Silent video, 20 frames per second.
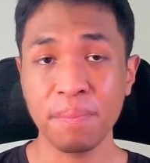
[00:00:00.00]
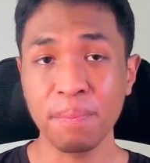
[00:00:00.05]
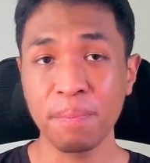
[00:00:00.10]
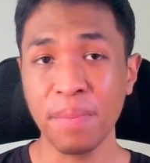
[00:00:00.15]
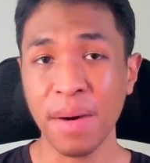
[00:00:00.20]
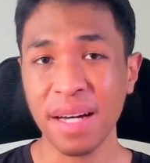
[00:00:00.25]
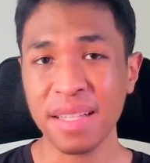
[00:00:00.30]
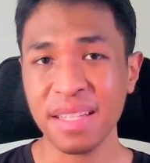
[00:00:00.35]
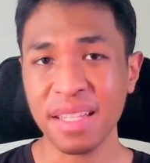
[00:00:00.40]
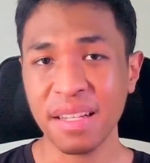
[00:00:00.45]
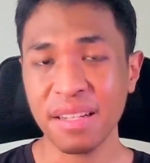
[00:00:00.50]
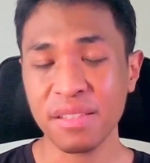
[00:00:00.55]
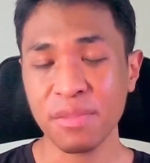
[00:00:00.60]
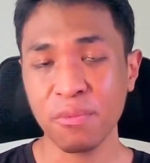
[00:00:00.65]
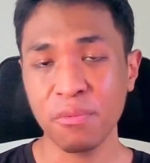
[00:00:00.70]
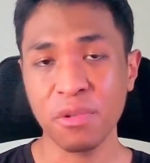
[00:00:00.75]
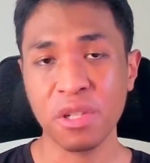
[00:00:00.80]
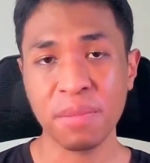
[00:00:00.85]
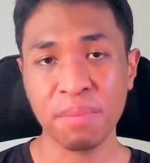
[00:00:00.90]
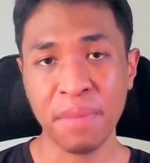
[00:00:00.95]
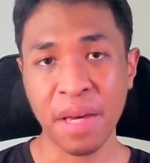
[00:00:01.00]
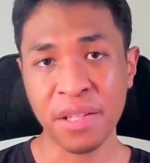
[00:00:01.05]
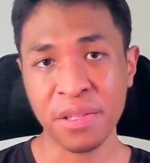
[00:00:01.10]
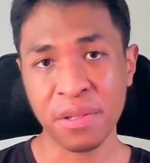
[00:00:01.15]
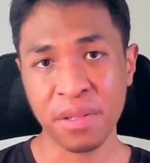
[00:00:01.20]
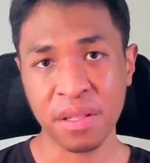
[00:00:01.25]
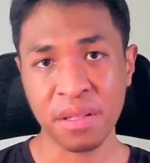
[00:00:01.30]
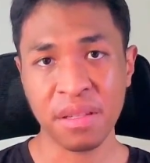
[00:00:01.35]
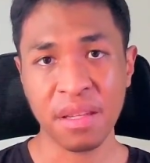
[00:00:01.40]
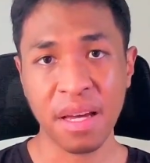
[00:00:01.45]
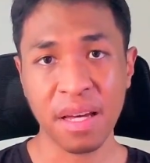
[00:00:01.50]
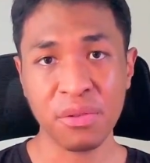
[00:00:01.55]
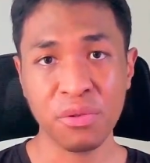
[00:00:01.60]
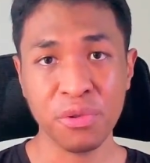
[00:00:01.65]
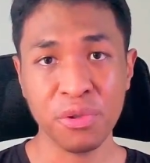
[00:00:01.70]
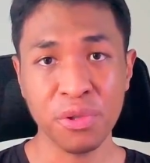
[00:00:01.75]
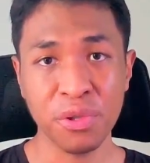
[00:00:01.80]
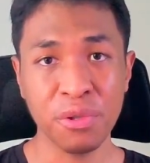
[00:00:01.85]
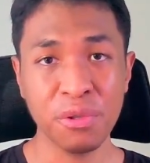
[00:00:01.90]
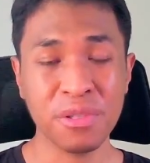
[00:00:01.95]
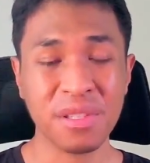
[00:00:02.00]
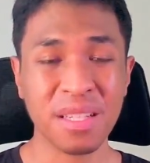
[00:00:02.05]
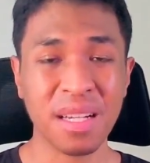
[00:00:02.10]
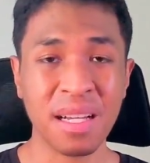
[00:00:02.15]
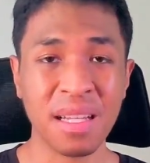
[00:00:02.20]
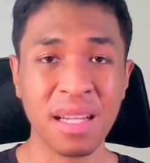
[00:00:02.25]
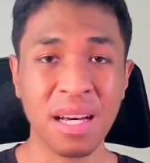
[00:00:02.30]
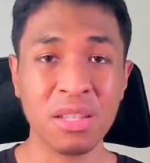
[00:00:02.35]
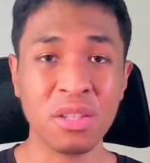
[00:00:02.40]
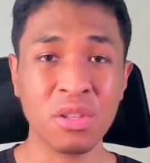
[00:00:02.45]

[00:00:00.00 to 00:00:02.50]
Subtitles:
But it is worth mentioning that to use Claude